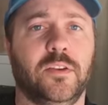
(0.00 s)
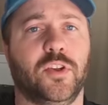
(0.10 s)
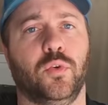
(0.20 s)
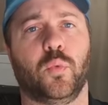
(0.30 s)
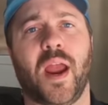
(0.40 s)
And
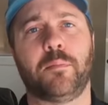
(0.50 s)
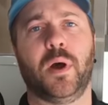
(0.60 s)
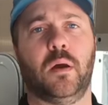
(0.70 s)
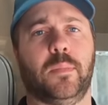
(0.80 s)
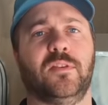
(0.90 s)
so to wrap
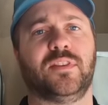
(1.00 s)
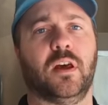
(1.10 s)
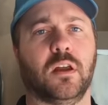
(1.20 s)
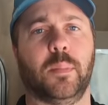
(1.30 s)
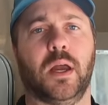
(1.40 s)
up, let's
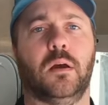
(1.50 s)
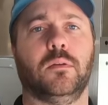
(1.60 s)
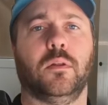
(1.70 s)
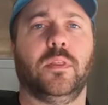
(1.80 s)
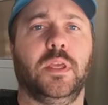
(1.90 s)
talk
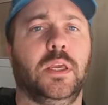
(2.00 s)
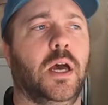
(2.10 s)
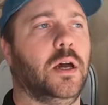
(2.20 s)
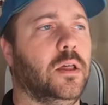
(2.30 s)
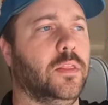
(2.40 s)
about the
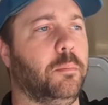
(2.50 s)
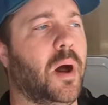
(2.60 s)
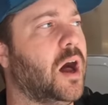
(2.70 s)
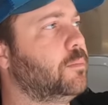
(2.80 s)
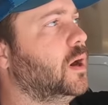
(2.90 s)
uh, the
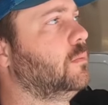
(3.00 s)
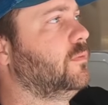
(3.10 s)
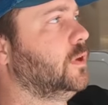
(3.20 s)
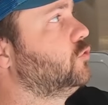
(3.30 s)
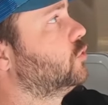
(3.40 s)
pop-up
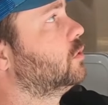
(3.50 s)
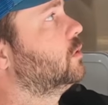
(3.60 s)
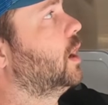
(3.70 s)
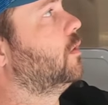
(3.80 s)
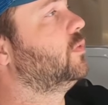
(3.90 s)

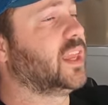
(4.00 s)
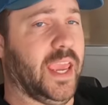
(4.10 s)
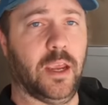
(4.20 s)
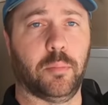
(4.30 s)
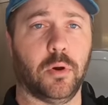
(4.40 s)
feature of the
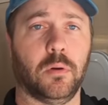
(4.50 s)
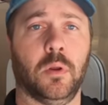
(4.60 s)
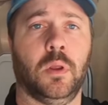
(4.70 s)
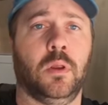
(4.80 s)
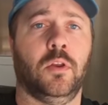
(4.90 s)
camper.
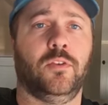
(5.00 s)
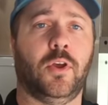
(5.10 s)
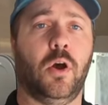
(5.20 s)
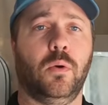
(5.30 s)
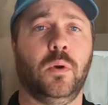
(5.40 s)

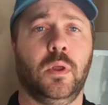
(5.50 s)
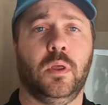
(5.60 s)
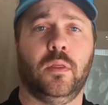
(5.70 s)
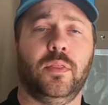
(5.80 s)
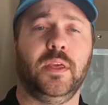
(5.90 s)
So
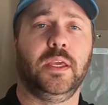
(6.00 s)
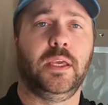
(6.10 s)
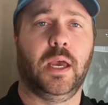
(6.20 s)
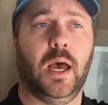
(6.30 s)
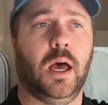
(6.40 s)

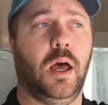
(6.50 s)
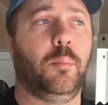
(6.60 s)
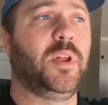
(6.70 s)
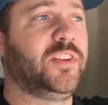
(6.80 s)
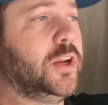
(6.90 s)
the uh,
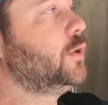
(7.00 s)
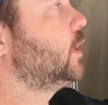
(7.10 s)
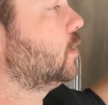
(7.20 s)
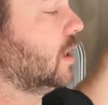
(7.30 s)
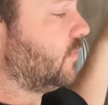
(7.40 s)

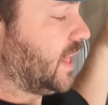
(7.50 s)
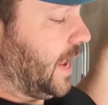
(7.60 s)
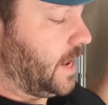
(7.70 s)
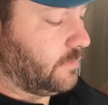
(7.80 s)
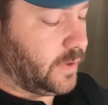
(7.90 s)
material of the
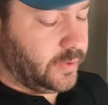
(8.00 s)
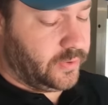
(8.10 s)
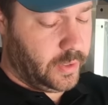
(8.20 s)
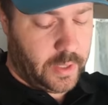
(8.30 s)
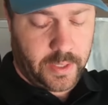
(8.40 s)

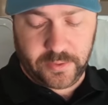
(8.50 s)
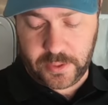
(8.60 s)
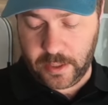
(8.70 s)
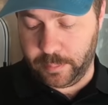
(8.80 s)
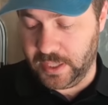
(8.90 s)
canvas is
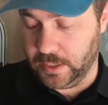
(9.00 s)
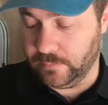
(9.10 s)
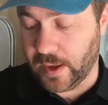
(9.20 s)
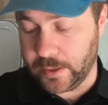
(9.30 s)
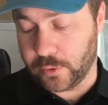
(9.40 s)
going to
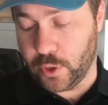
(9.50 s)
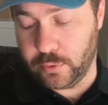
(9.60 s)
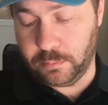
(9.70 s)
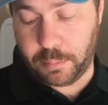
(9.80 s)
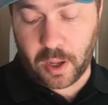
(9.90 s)
be vinyl
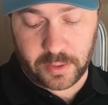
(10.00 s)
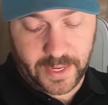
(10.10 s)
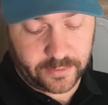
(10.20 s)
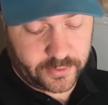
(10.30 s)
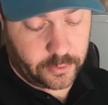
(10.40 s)
coated
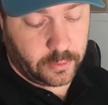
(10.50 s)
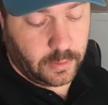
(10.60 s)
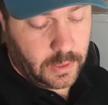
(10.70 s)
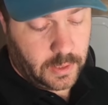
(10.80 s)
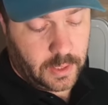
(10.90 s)

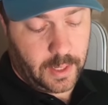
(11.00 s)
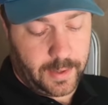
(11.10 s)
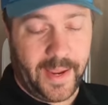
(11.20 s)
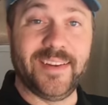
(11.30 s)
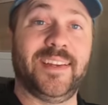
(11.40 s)
polyester,
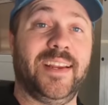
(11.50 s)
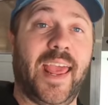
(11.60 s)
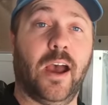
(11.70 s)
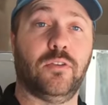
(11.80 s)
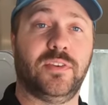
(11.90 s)
uh, eighteen
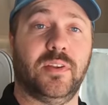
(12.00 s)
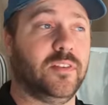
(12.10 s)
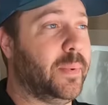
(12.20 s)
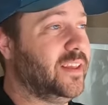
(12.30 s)
ounce. It's